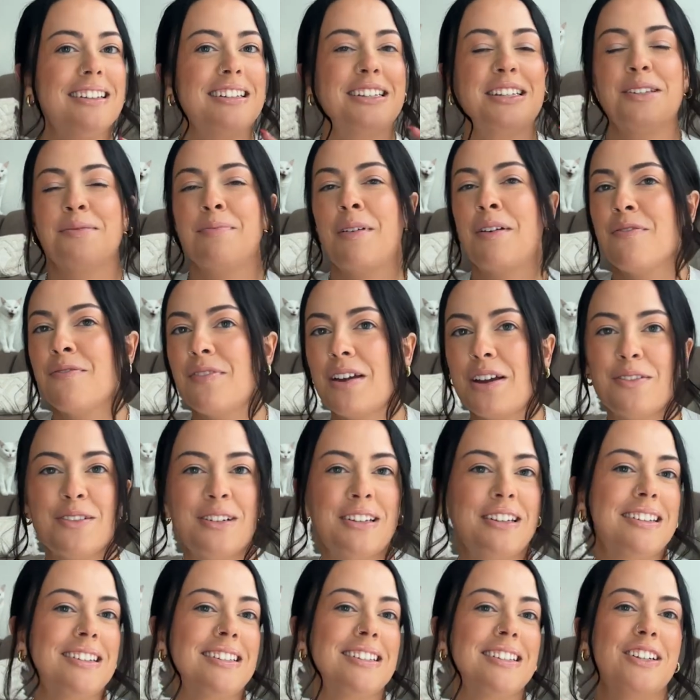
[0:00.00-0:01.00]
This is my
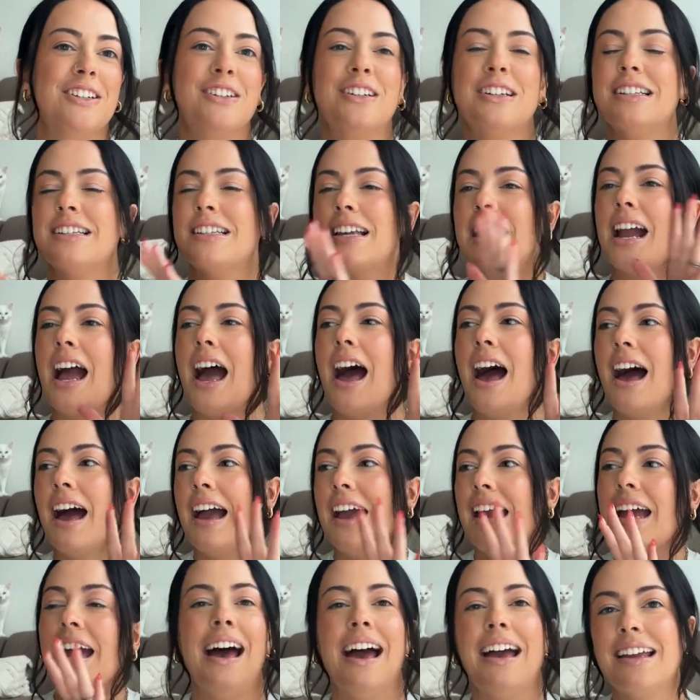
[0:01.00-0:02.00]
favorite in the series series. Like
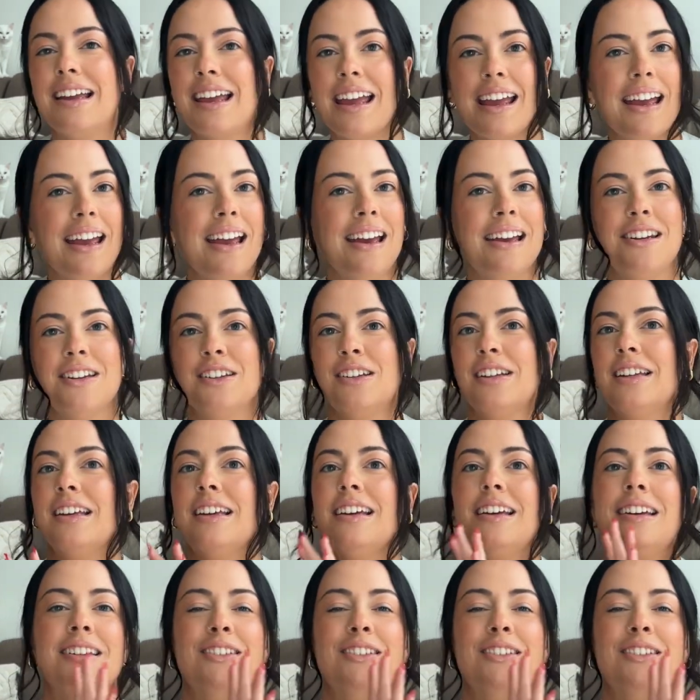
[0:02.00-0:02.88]
I, I can't handle it.